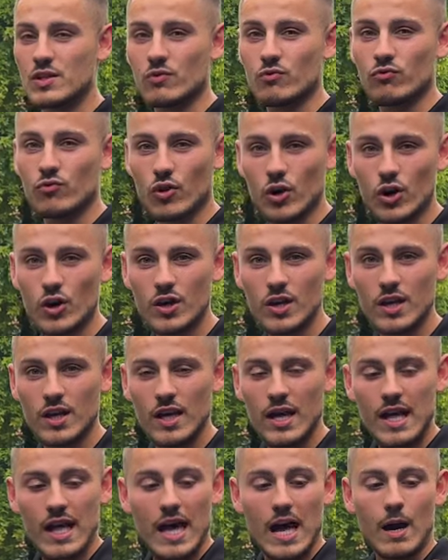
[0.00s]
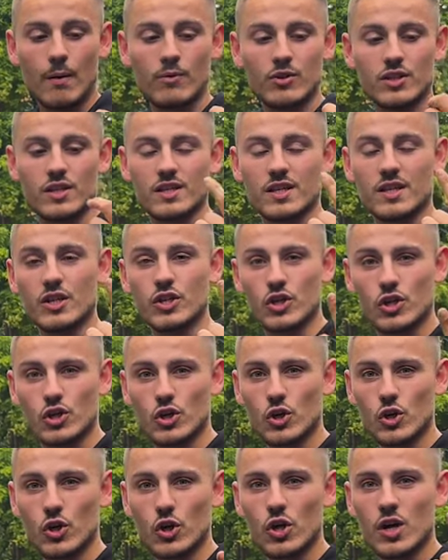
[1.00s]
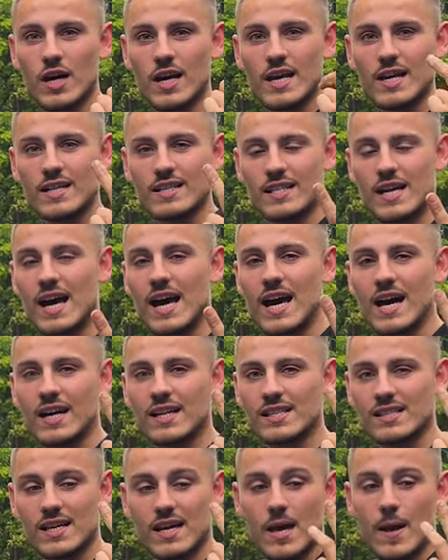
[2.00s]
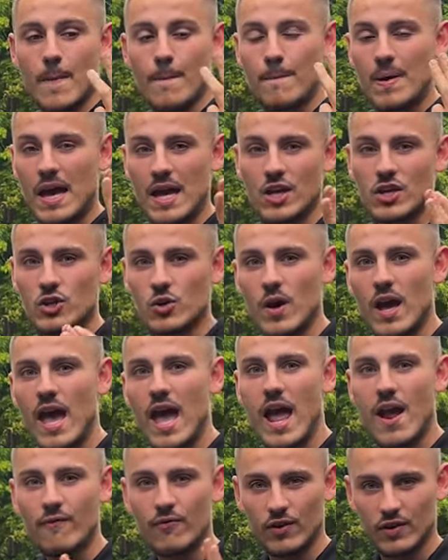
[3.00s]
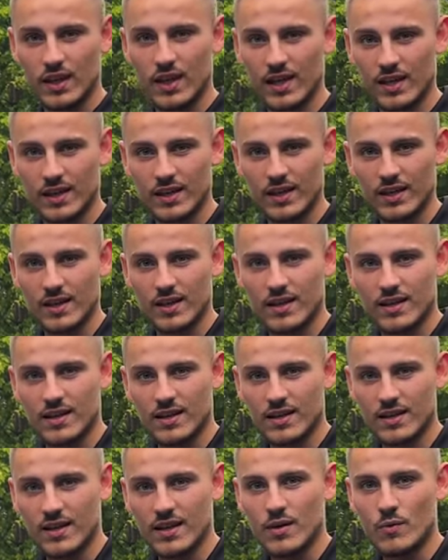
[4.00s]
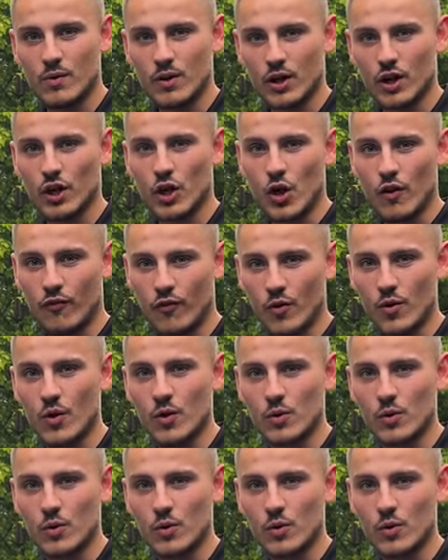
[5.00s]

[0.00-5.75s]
to run, how much is it insure, tax, petrol, everything. We're going to go through it